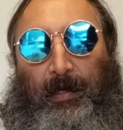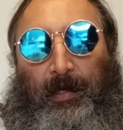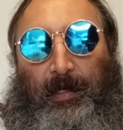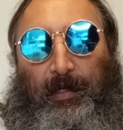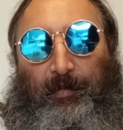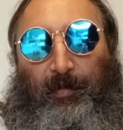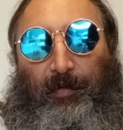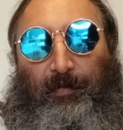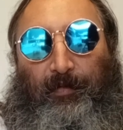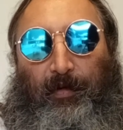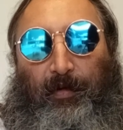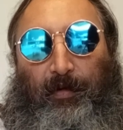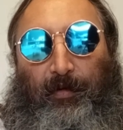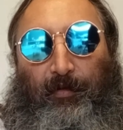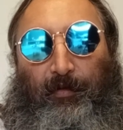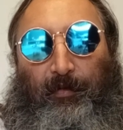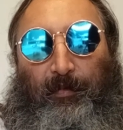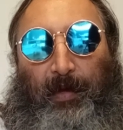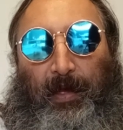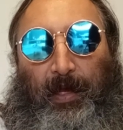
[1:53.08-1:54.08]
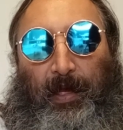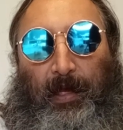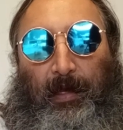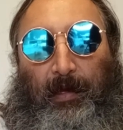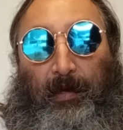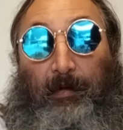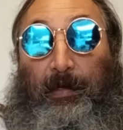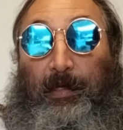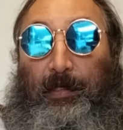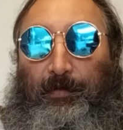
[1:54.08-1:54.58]
he's provided
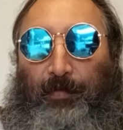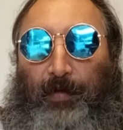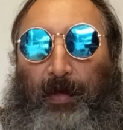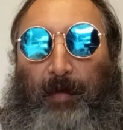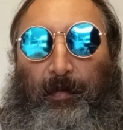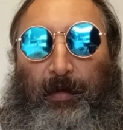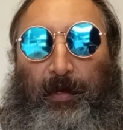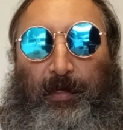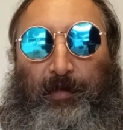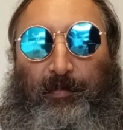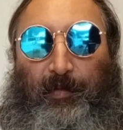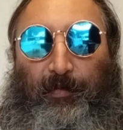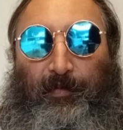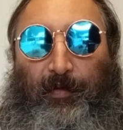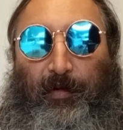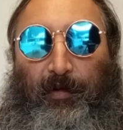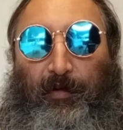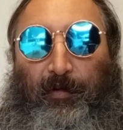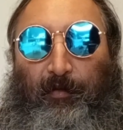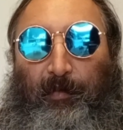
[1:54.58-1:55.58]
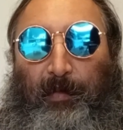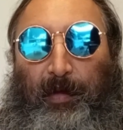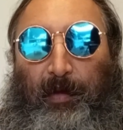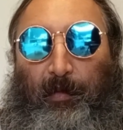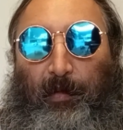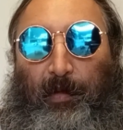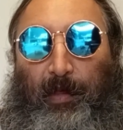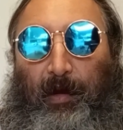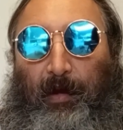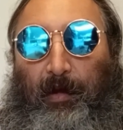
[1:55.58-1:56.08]
me, or his family has provided me
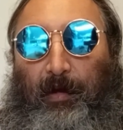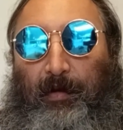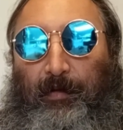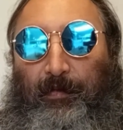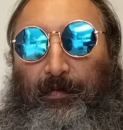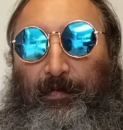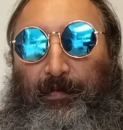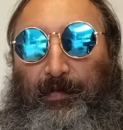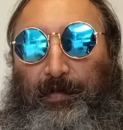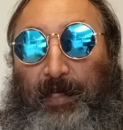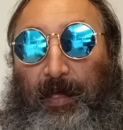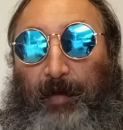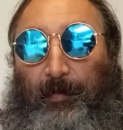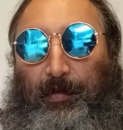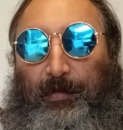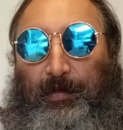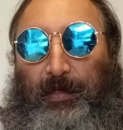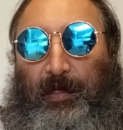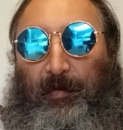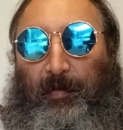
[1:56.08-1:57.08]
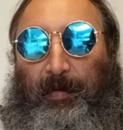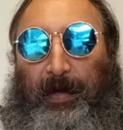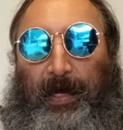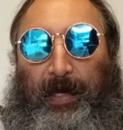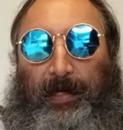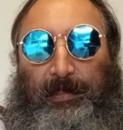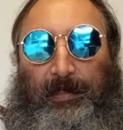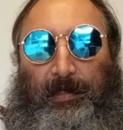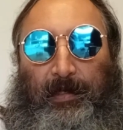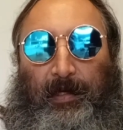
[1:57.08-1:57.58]
with a lot of samples in the
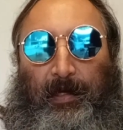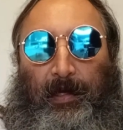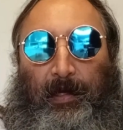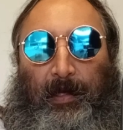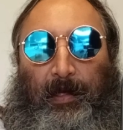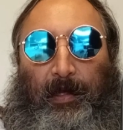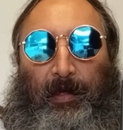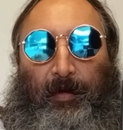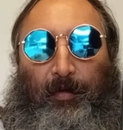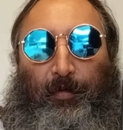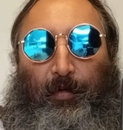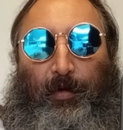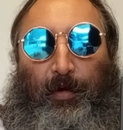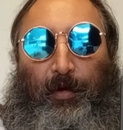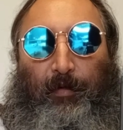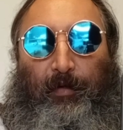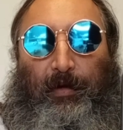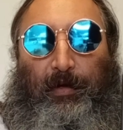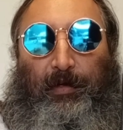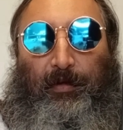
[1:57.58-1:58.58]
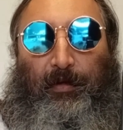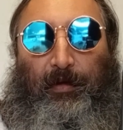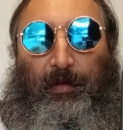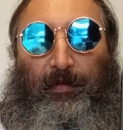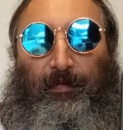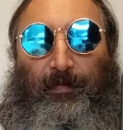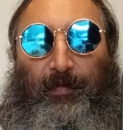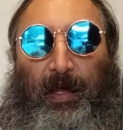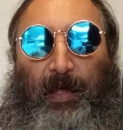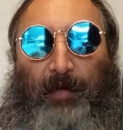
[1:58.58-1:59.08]
past, and thought I'd
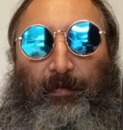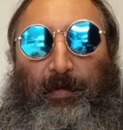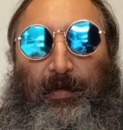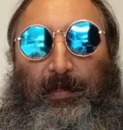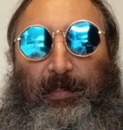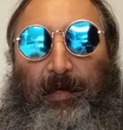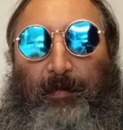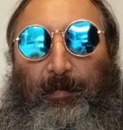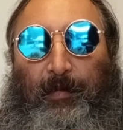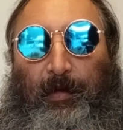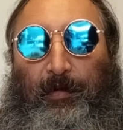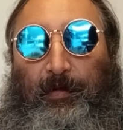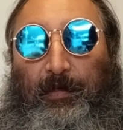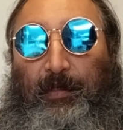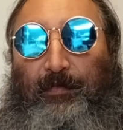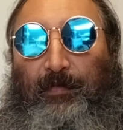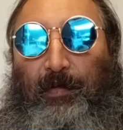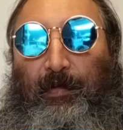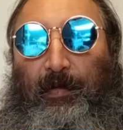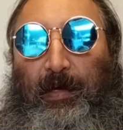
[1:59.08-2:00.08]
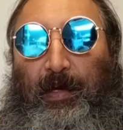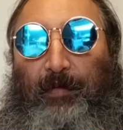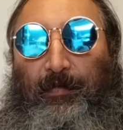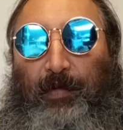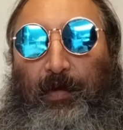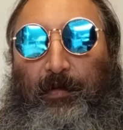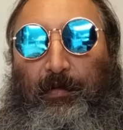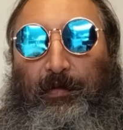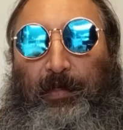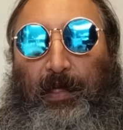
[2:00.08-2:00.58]
return the favour and something which is very
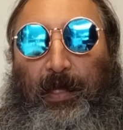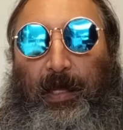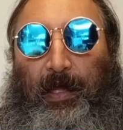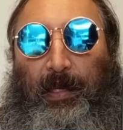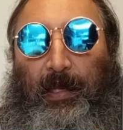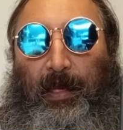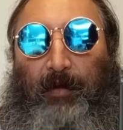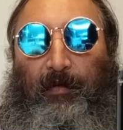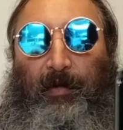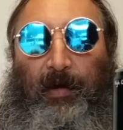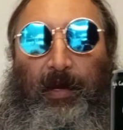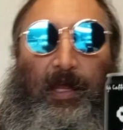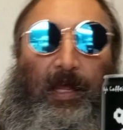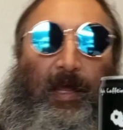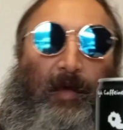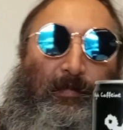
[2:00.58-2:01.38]
difficult to get here, and